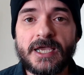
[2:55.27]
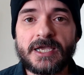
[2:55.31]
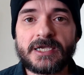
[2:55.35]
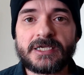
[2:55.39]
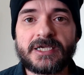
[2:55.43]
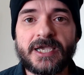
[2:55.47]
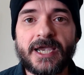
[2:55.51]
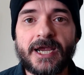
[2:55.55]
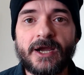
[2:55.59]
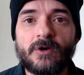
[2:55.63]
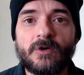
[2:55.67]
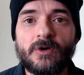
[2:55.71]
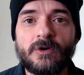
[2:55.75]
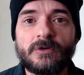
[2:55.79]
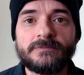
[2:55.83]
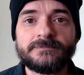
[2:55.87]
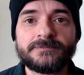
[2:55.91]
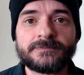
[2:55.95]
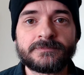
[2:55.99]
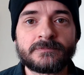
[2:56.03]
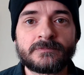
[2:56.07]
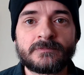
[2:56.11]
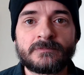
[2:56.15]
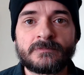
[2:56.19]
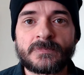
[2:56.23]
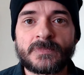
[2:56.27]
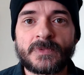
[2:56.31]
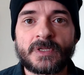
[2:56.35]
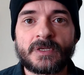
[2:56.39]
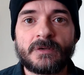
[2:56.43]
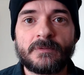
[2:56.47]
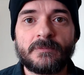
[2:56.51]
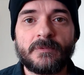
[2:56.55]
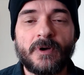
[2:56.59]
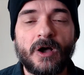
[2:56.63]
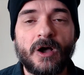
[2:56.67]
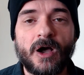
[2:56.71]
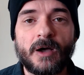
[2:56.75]
Carol,
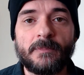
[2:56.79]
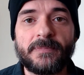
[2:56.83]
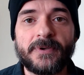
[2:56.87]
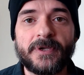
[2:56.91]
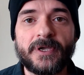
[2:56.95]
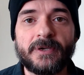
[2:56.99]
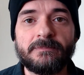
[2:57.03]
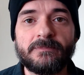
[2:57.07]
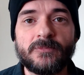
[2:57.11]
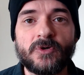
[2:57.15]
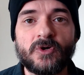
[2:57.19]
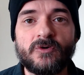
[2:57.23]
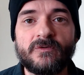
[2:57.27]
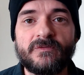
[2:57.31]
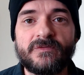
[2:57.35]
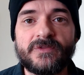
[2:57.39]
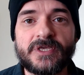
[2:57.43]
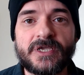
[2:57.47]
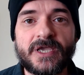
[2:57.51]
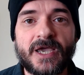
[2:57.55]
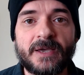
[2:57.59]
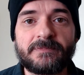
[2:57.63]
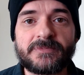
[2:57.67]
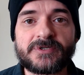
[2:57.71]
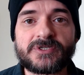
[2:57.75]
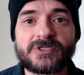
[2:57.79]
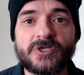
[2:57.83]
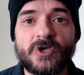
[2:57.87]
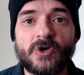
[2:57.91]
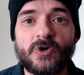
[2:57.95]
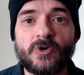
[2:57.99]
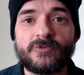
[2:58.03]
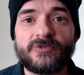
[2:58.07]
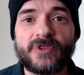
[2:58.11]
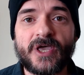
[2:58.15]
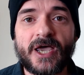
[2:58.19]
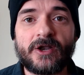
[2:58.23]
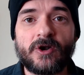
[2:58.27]
uh, pimp move of the
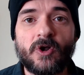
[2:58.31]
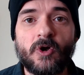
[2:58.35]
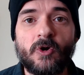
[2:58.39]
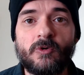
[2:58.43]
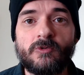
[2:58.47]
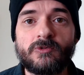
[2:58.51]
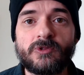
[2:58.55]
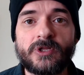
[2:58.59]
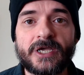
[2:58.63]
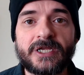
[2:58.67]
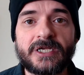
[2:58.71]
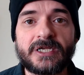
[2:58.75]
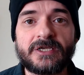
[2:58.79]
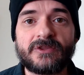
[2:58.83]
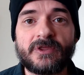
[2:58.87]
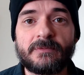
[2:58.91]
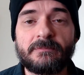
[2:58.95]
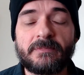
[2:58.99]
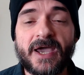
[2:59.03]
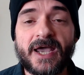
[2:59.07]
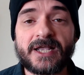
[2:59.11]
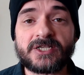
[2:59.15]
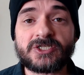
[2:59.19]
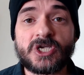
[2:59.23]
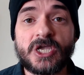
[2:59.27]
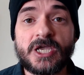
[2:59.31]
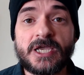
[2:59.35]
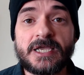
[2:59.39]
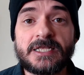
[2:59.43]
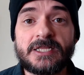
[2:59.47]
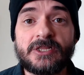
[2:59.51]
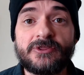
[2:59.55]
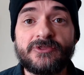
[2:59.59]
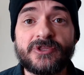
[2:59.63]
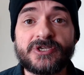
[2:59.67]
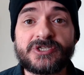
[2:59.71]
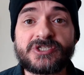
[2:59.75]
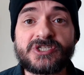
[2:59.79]
episode, that whole lighting of the match,
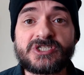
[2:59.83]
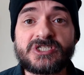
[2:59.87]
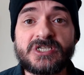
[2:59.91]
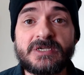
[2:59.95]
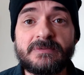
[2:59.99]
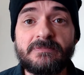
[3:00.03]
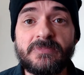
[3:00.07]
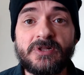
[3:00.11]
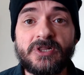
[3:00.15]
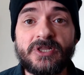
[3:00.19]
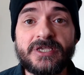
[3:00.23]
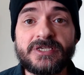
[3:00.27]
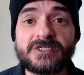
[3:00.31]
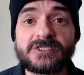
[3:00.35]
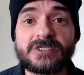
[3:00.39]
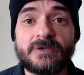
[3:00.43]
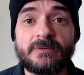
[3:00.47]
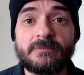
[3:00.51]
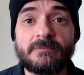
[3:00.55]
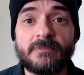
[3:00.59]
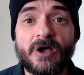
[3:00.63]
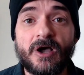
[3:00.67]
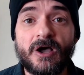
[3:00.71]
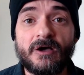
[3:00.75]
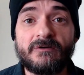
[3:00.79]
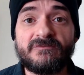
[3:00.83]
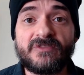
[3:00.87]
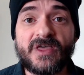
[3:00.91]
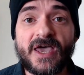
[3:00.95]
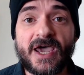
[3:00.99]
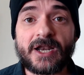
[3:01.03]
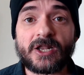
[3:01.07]
the symbolism of that